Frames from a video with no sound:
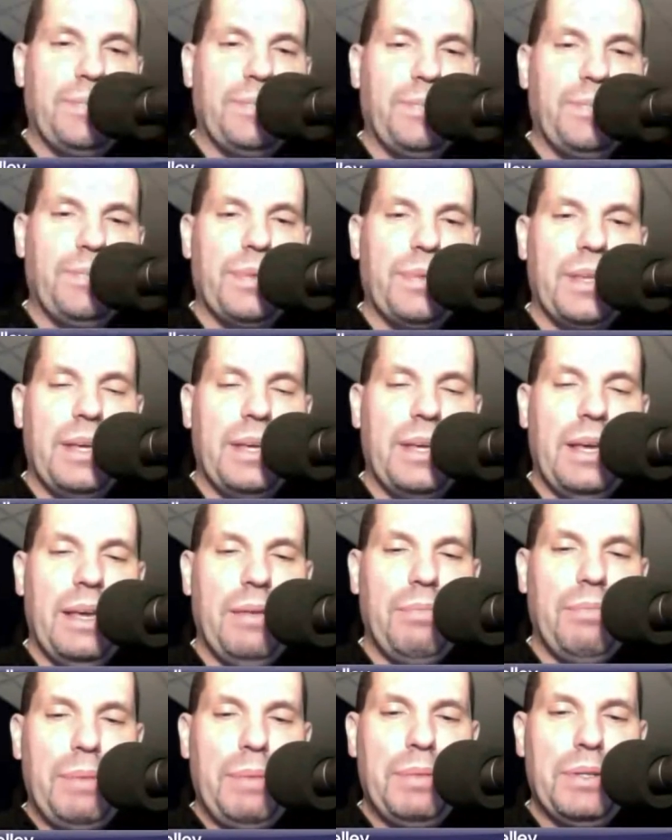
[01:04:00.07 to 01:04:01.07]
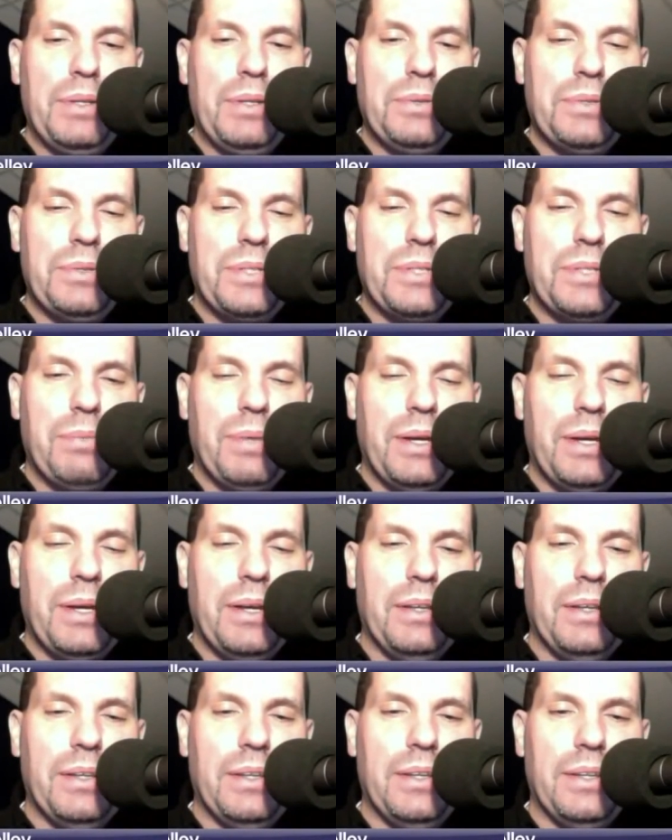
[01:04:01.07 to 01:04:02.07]
and maybe do some
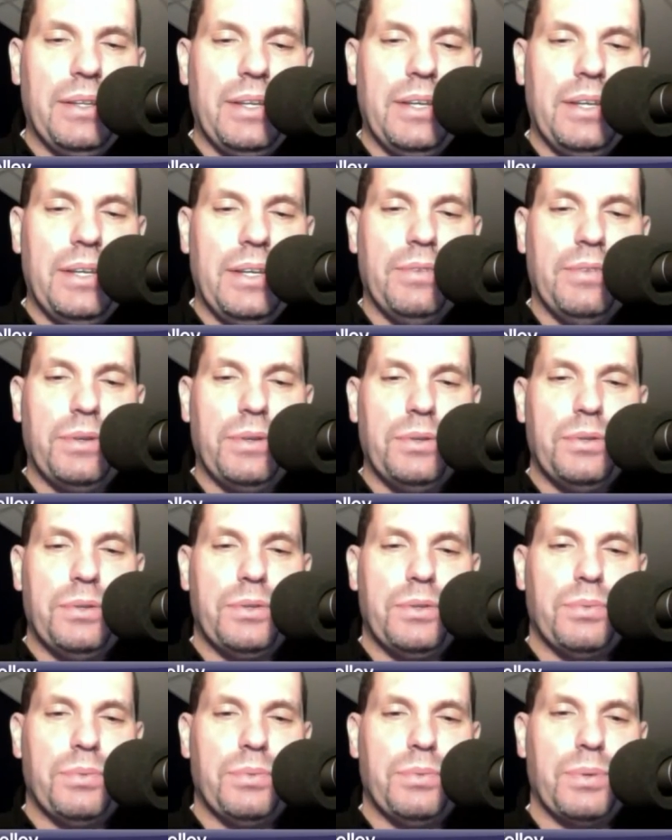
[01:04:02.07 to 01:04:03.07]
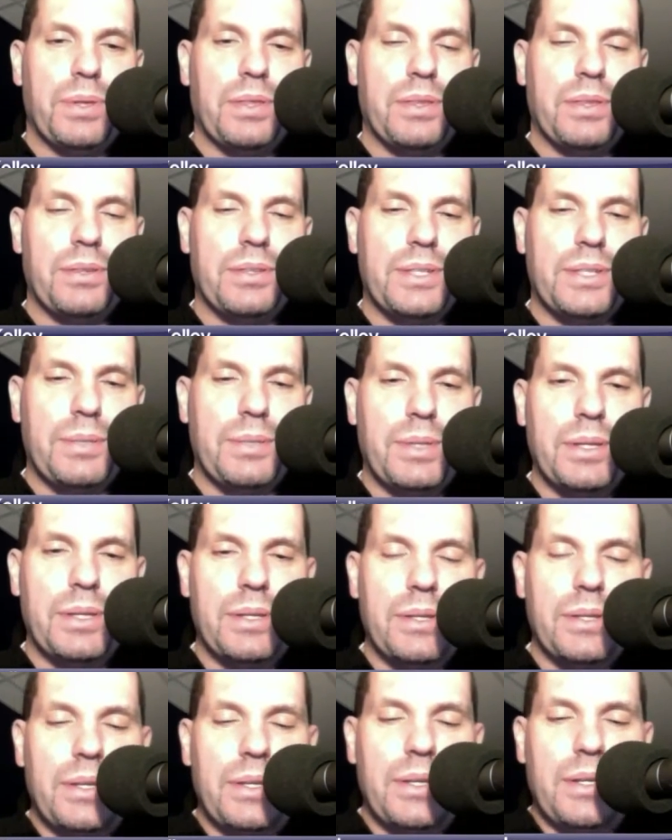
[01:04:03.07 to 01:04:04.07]
interviews with some of the
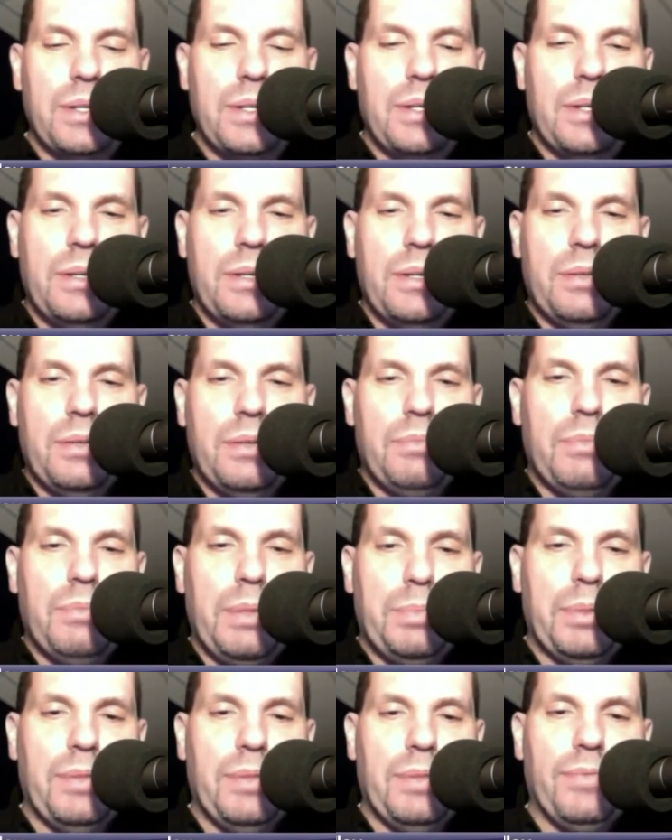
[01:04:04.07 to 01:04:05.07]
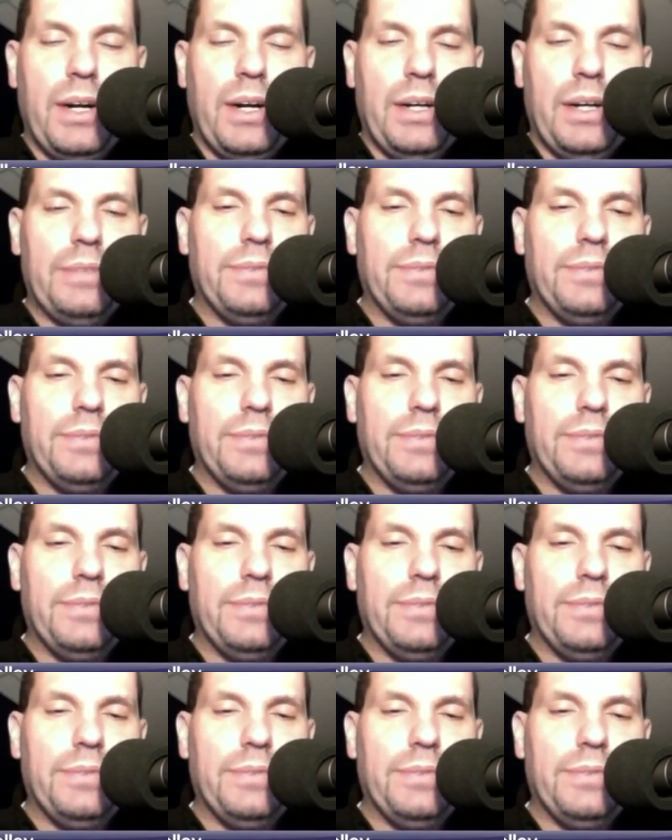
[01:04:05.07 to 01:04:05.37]
people involved.